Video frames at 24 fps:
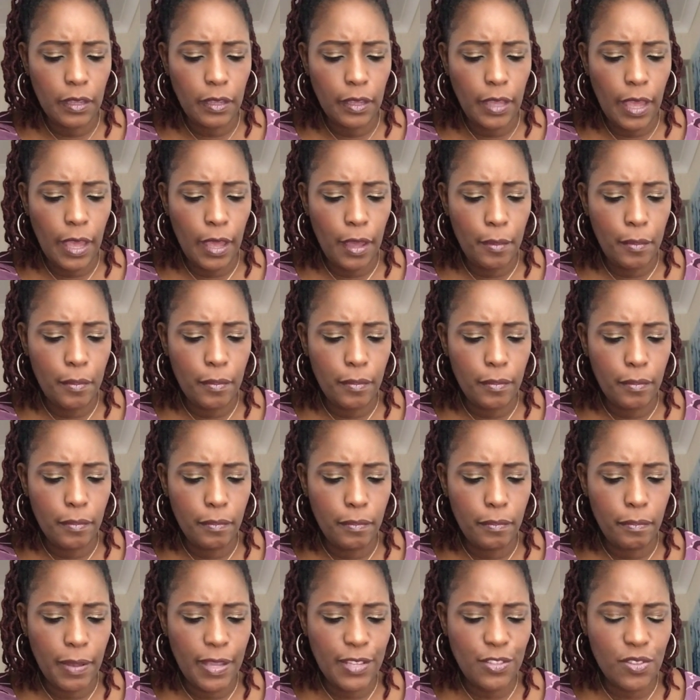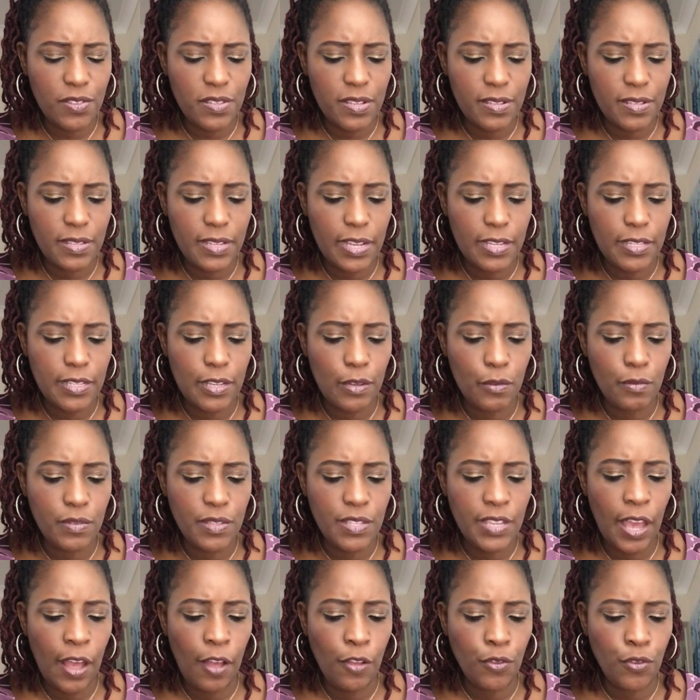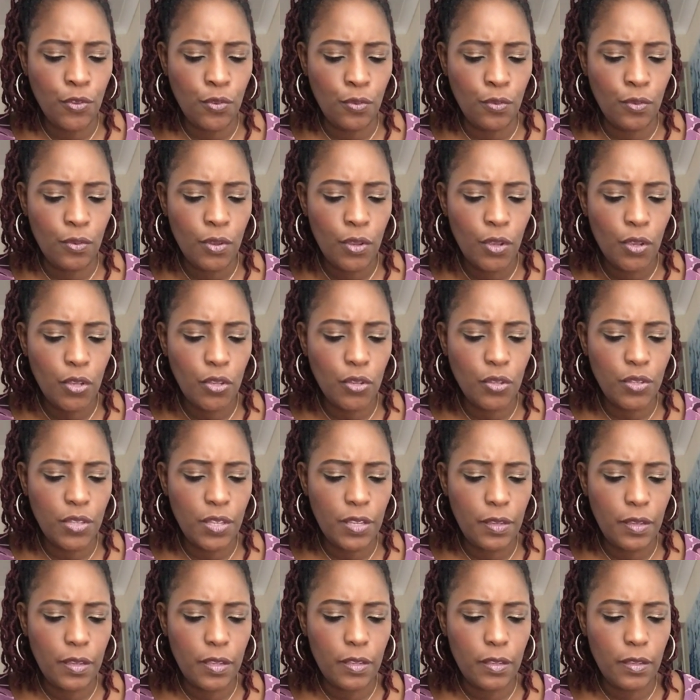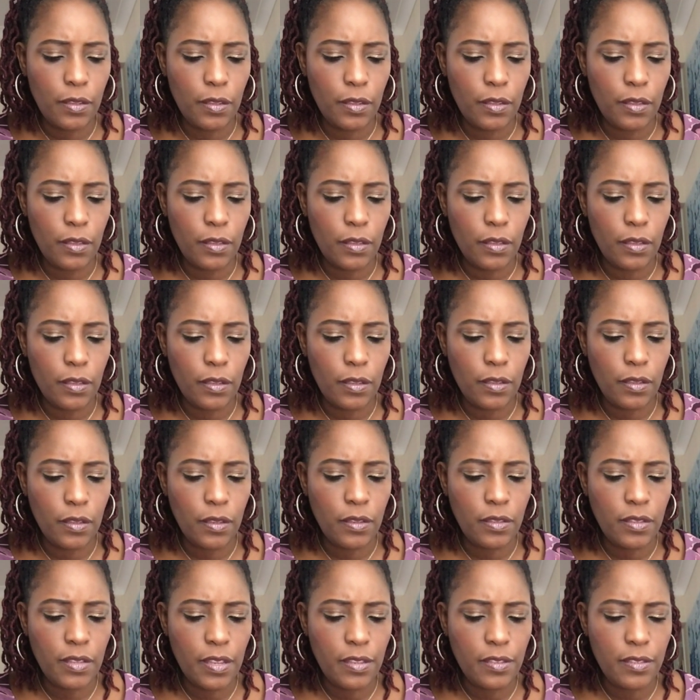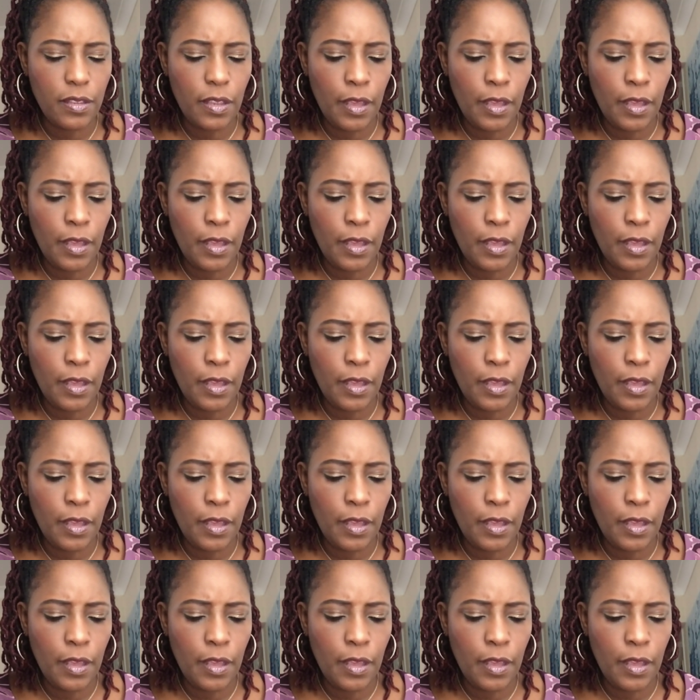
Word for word: um, Pastor says yes, he will tell you, you see, he says,